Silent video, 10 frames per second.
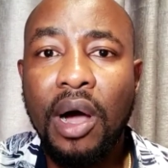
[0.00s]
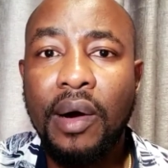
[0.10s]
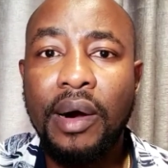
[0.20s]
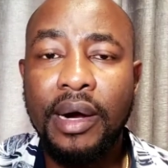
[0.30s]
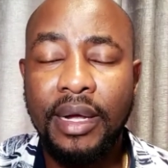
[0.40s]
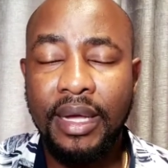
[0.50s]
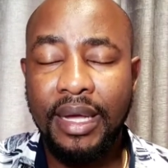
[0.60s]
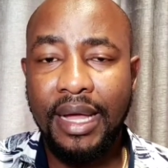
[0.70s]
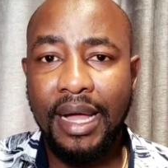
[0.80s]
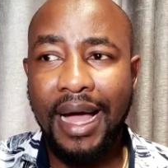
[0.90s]
our
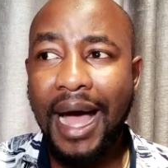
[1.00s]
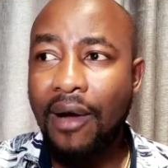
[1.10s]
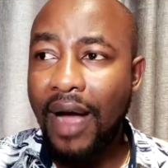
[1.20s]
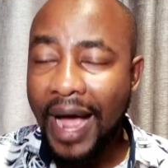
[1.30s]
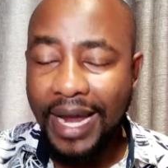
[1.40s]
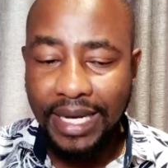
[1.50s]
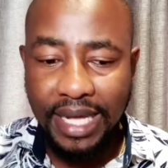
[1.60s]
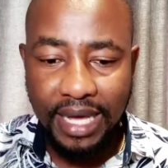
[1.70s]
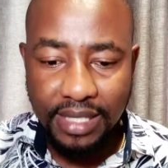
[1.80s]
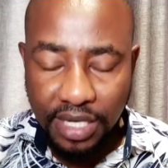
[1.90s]

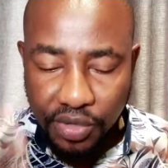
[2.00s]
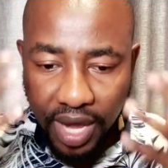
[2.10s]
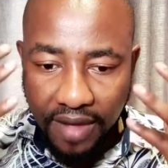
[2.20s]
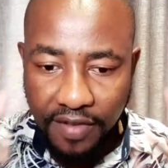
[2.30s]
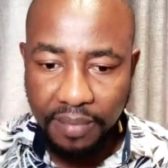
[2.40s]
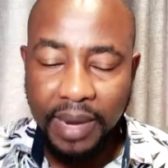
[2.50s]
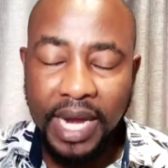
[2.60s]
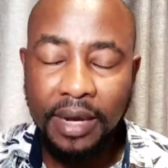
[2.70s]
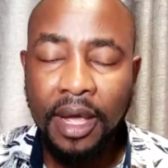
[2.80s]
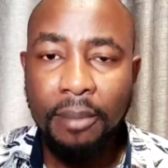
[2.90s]
ideas that we have in
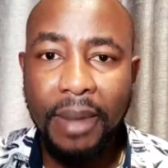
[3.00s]
mind.